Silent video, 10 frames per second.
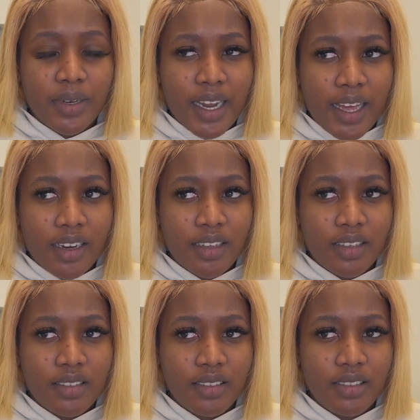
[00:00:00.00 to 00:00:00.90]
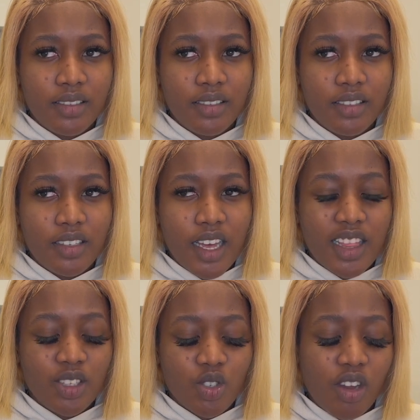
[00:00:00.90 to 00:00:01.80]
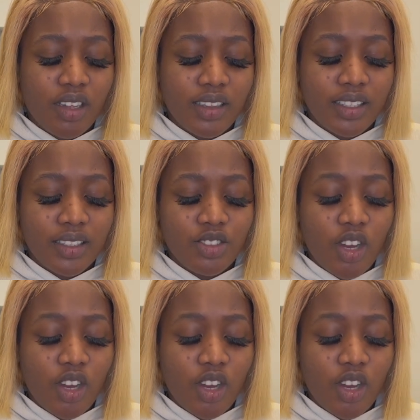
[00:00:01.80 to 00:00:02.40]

banana, and then chocolate.